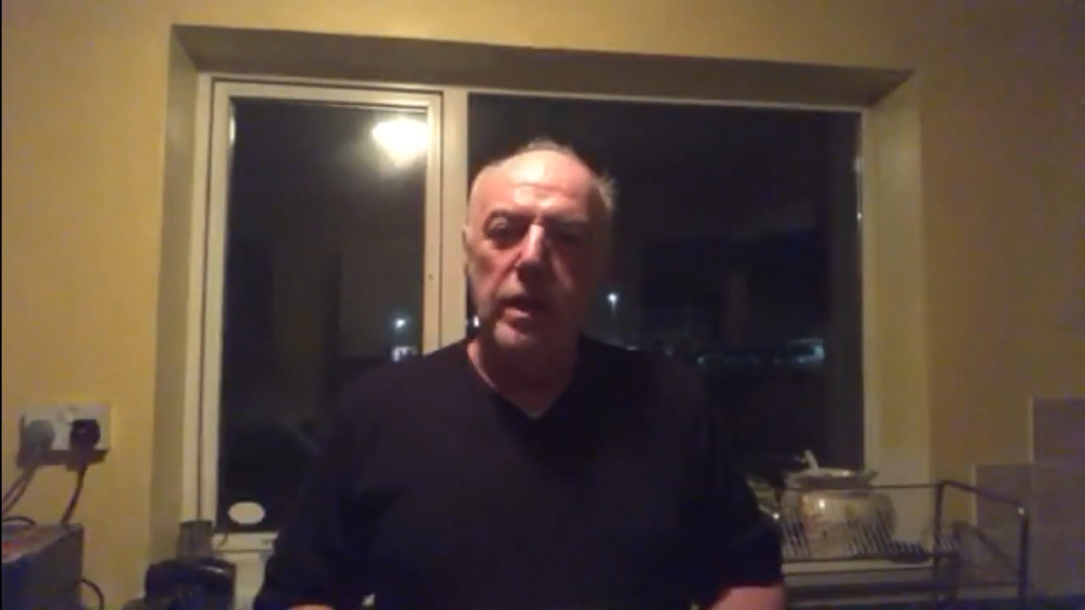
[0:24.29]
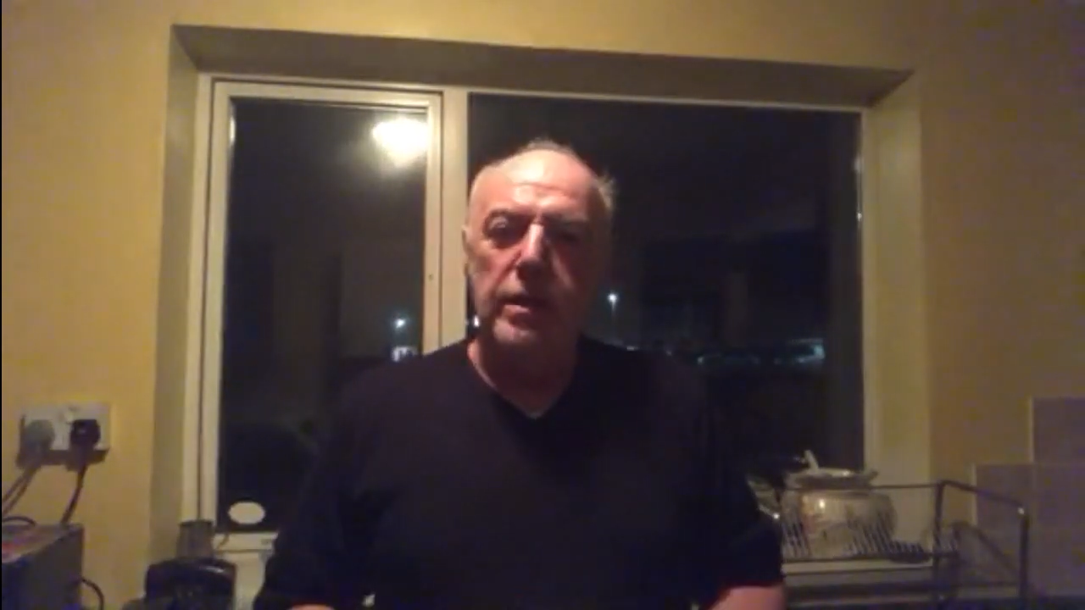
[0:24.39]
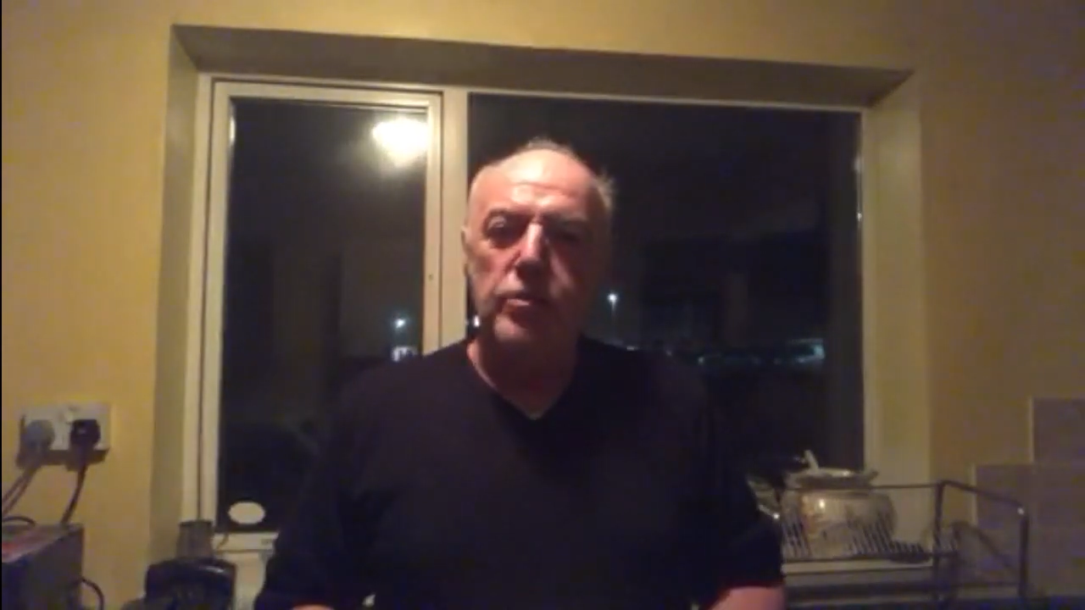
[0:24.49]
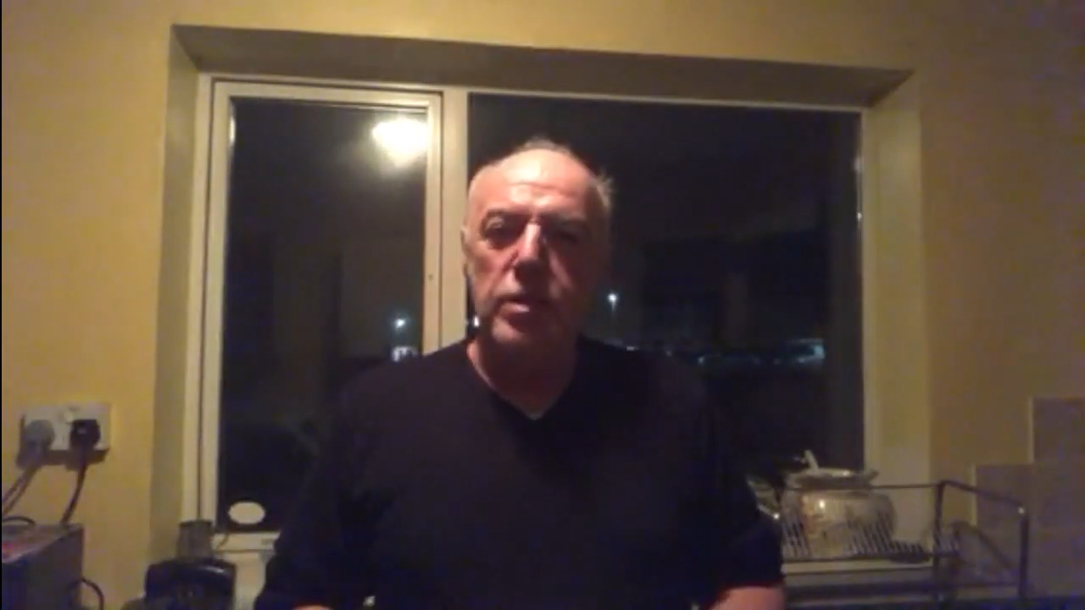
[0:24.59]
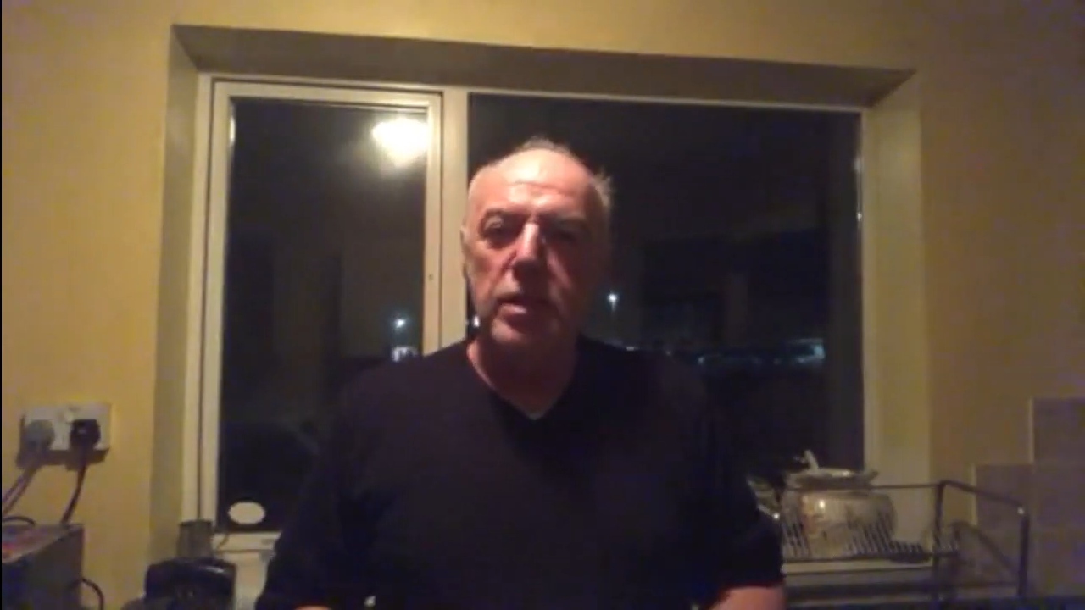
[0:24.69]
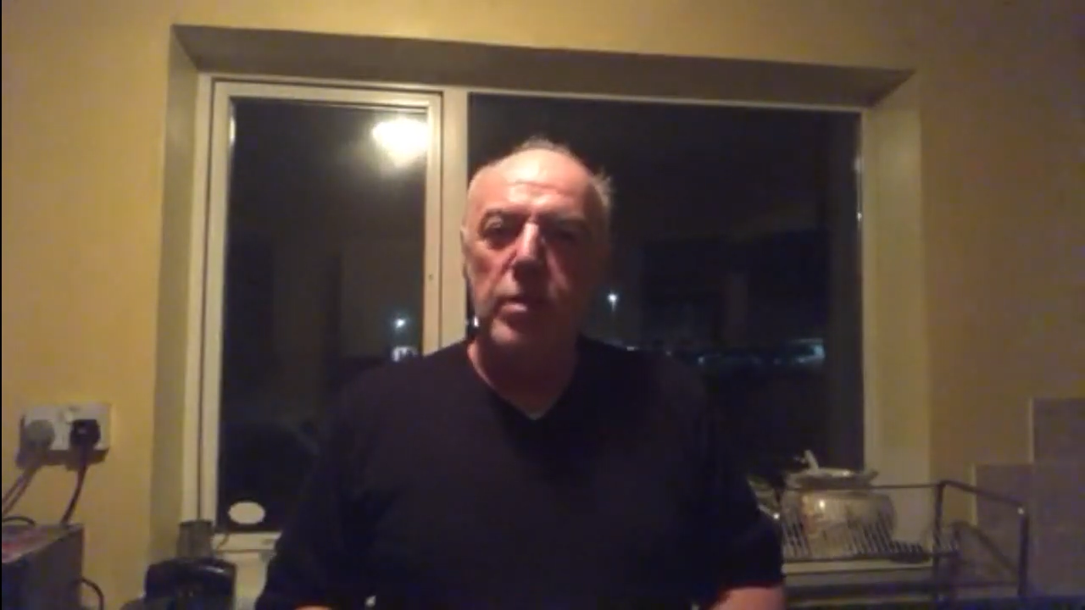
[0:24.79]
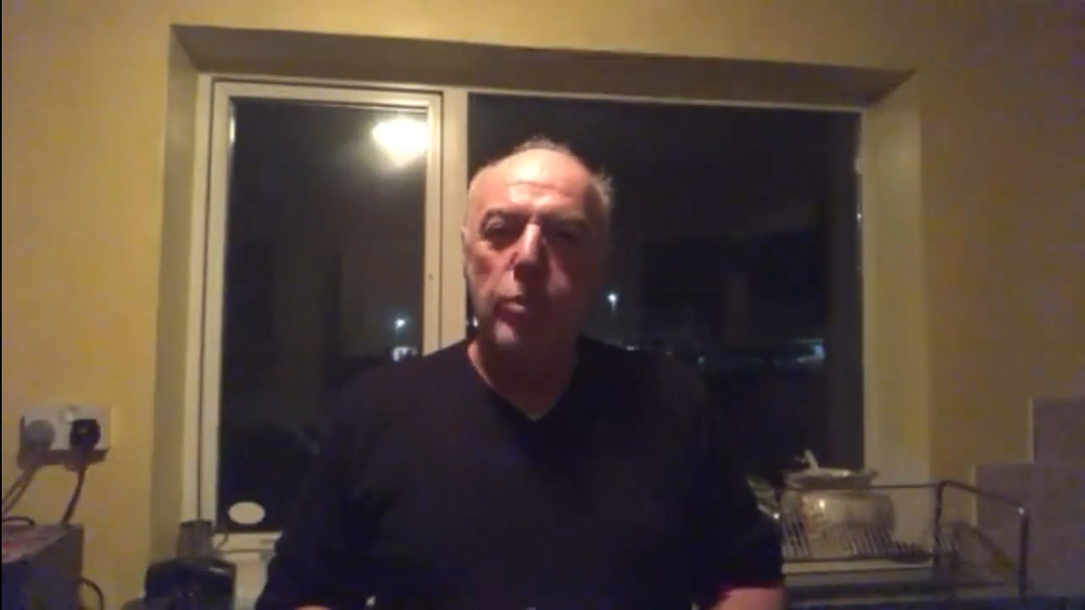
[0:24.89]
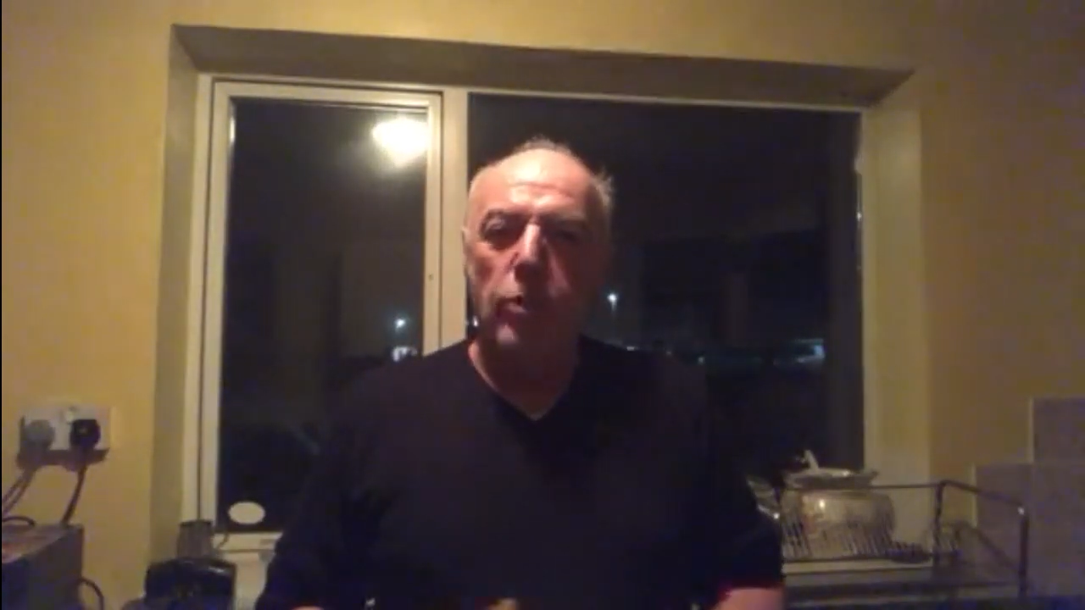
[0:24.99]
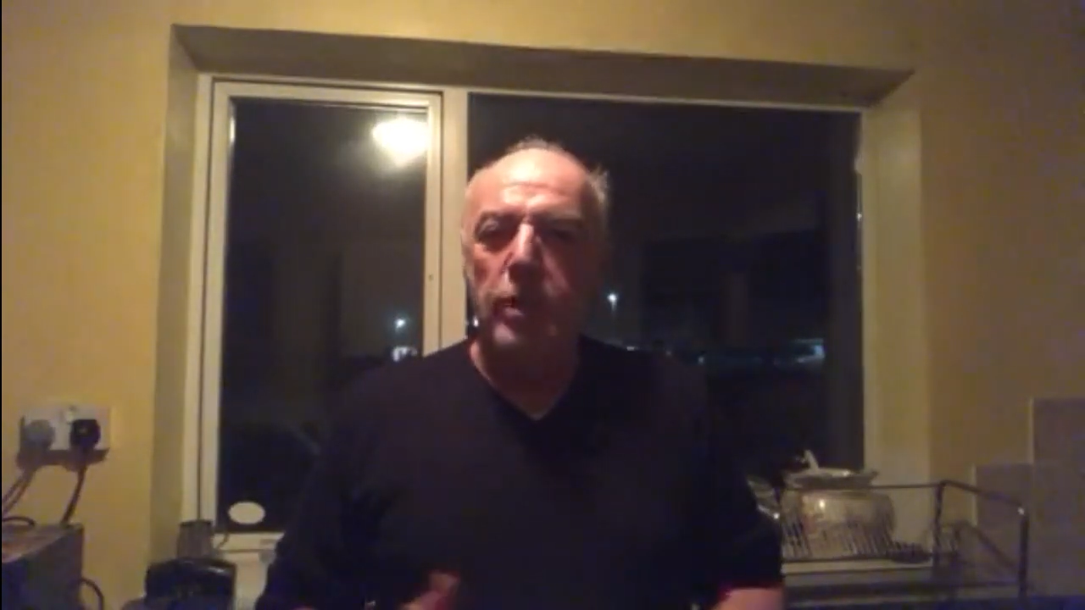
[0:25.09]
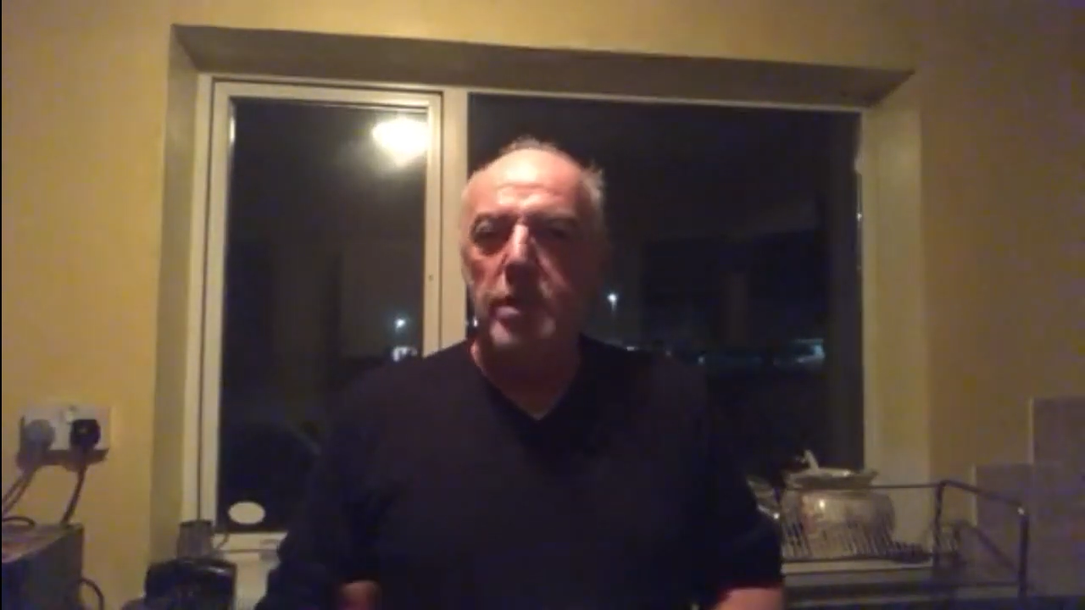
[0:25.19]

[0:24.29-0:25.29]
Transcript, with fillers: he's recently bought,